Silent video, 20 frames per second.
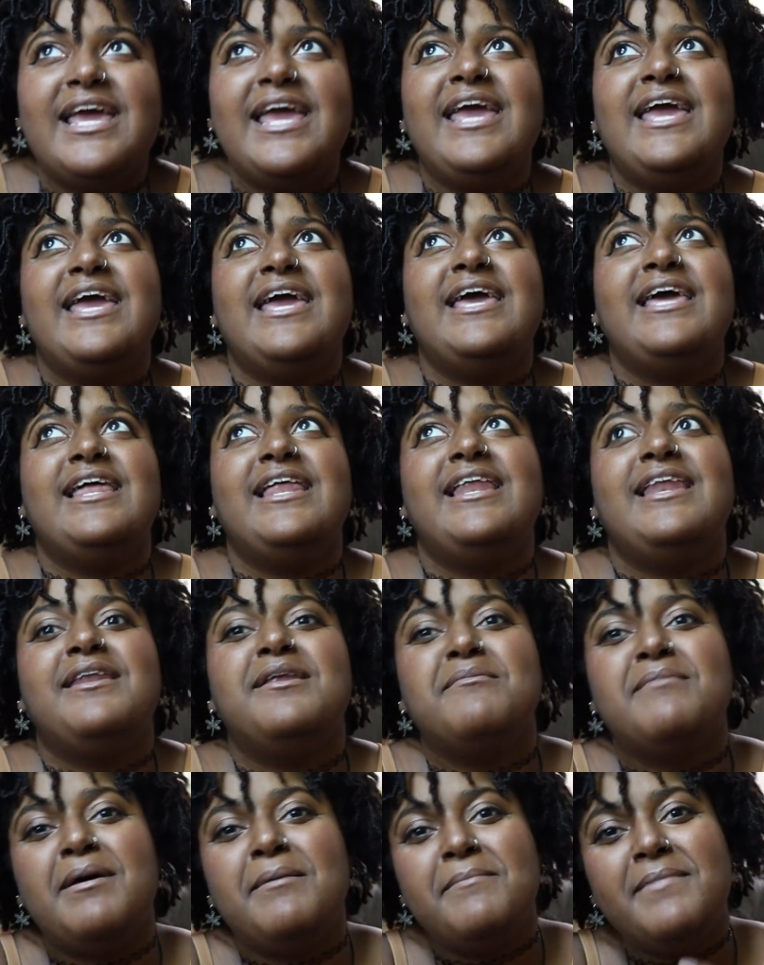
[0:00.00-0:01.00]

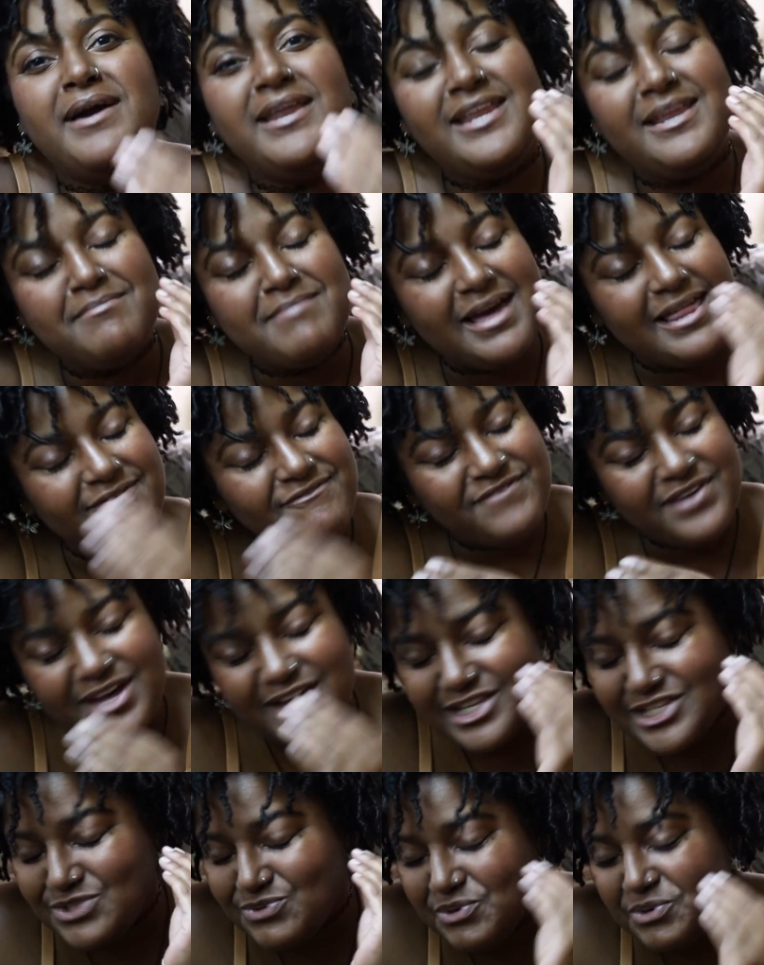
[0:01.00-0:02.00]
and my
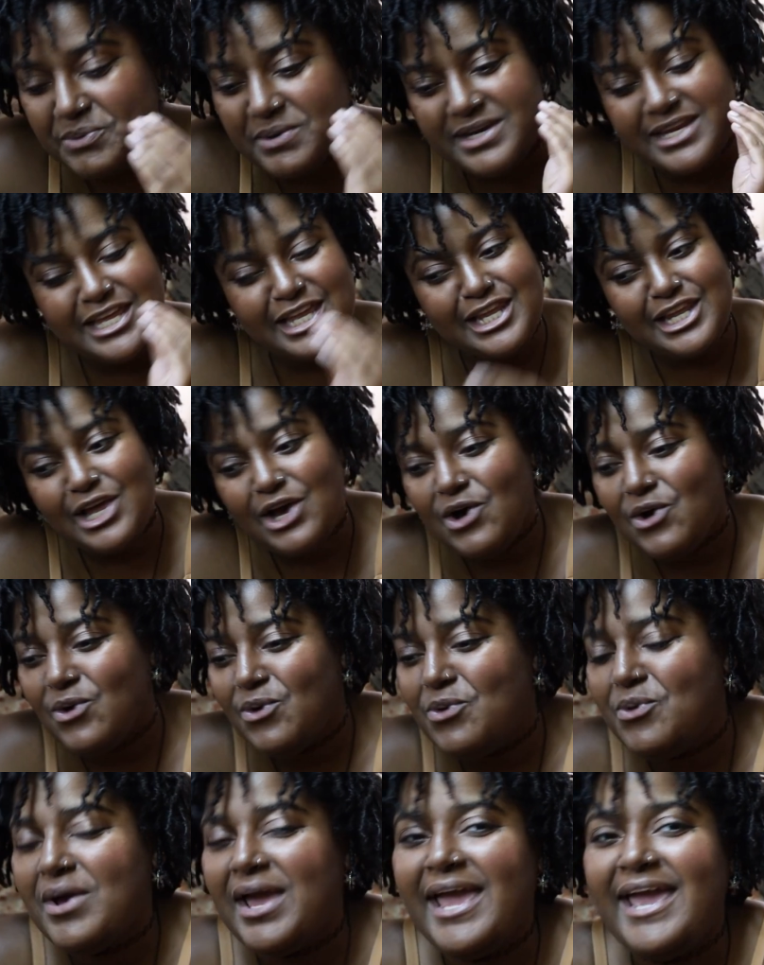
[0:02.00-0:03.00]
funds were running
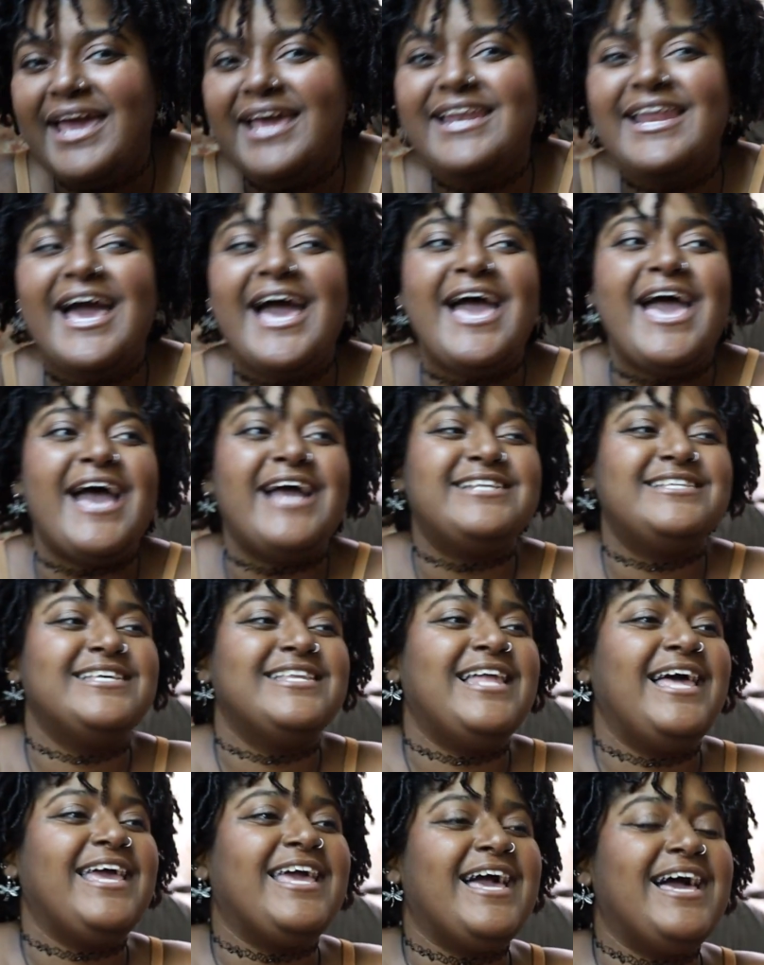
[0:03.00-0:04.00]
low, and I had to
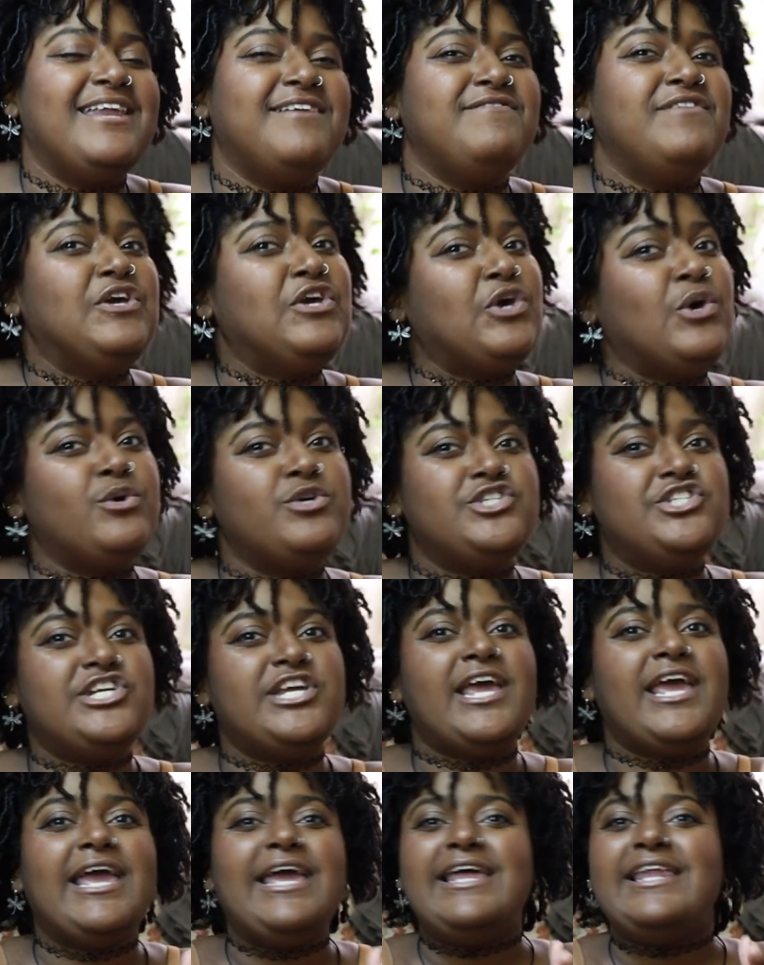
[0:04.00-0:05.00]
like kind of
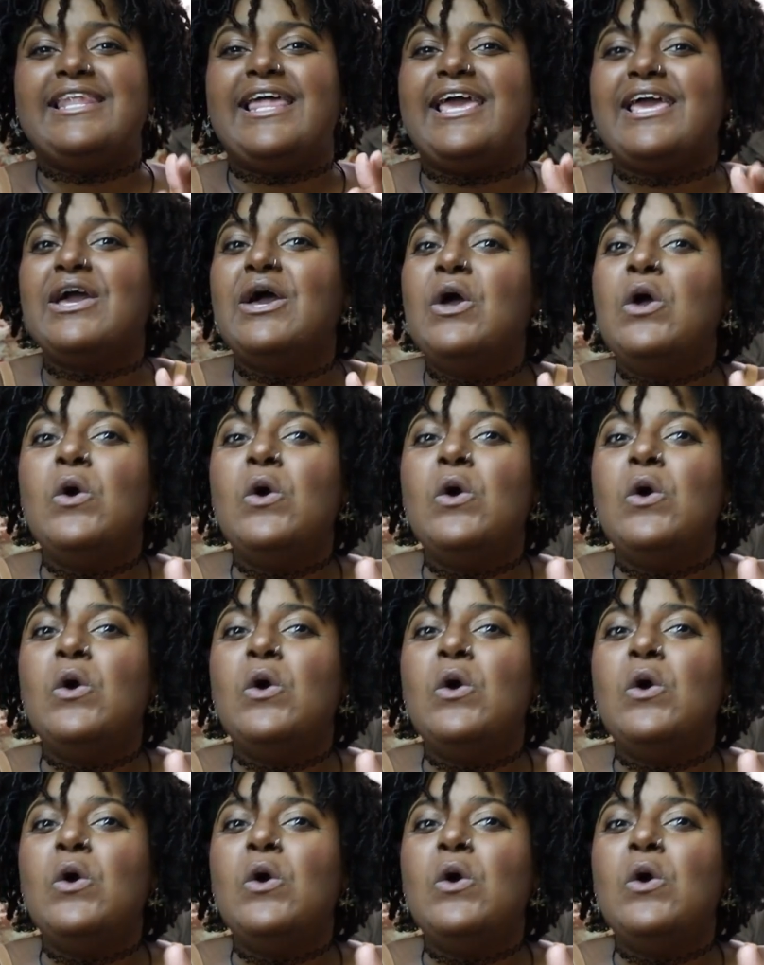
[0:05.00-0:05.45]
negotiate like